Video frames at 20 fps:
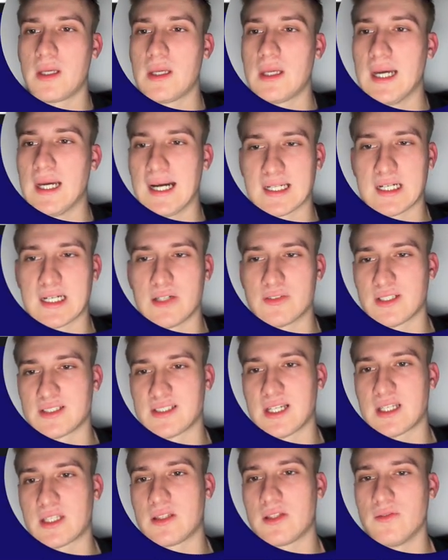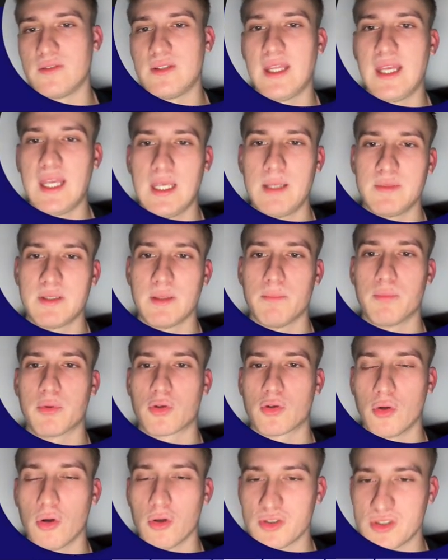account executive name, the book
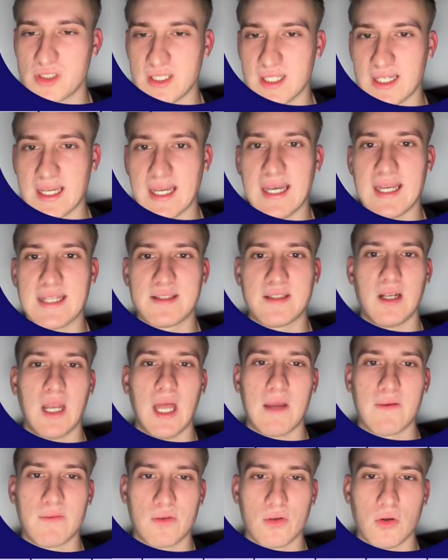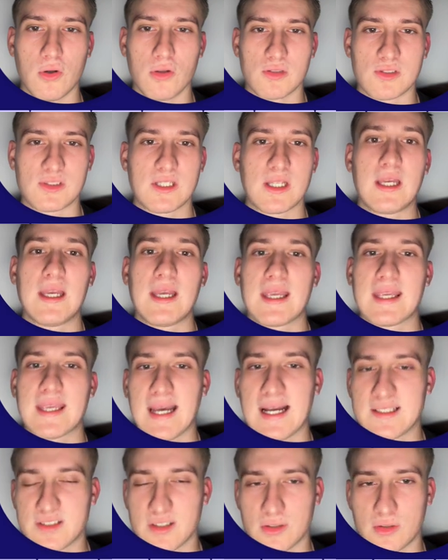calls they had, the live calls,
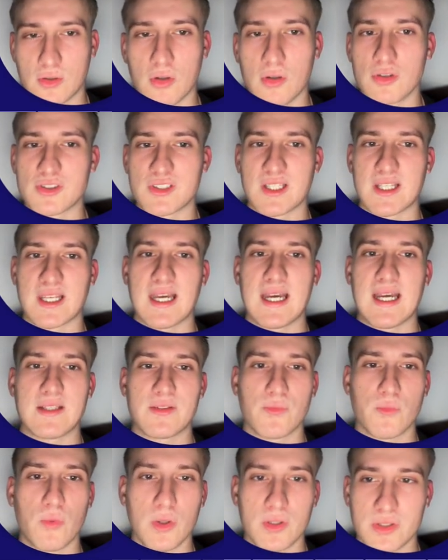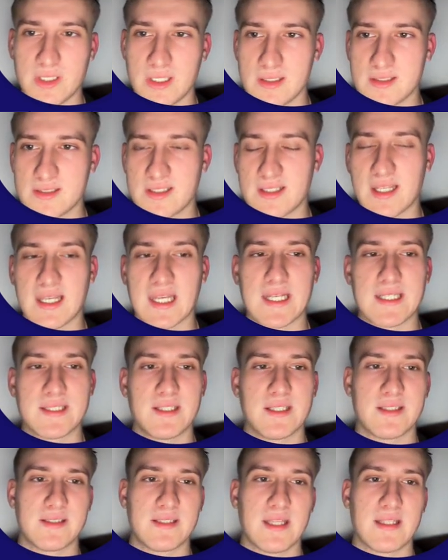cancel calls they had, won deals they had
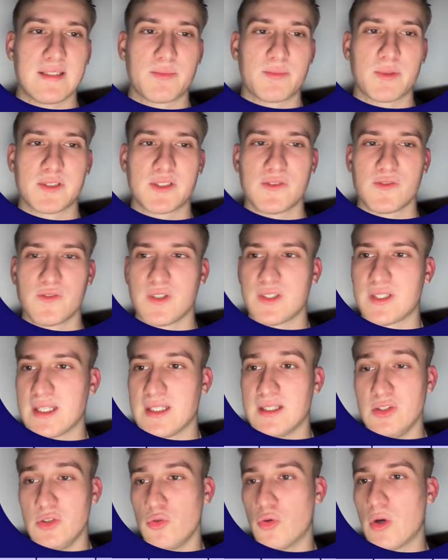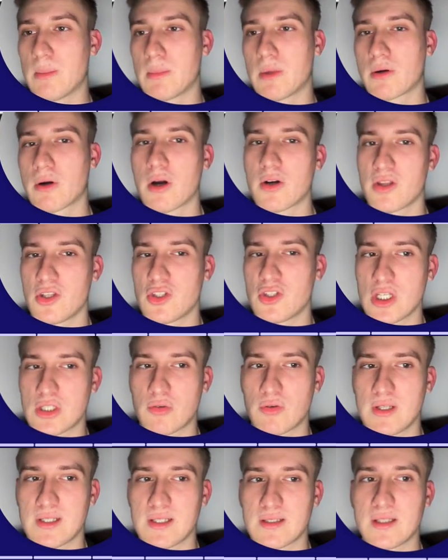that specific day, new MRR they
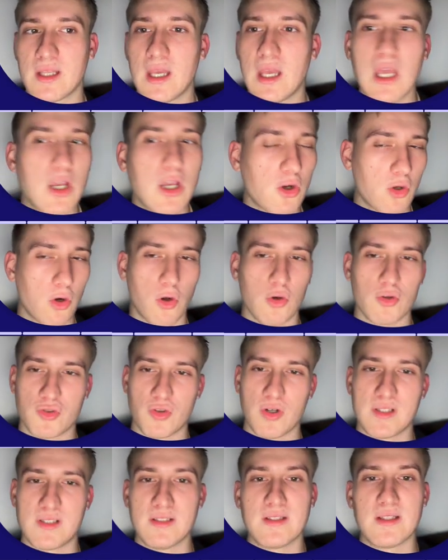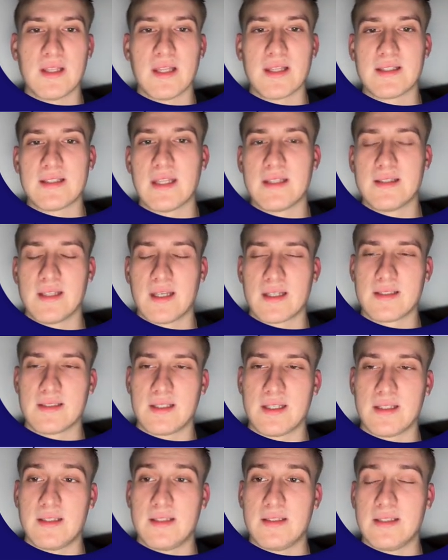generated, close rate
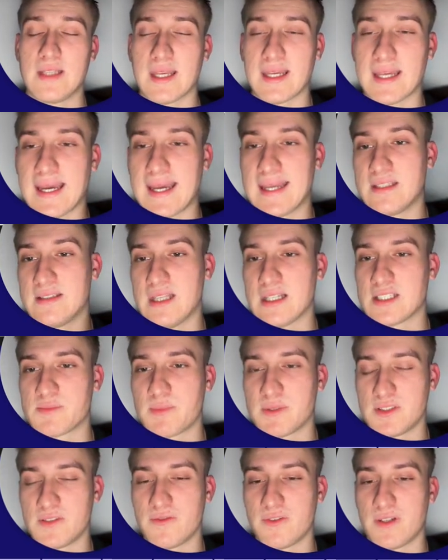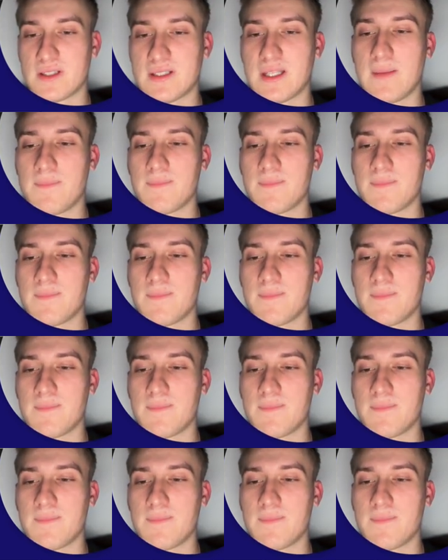that they had that specific day,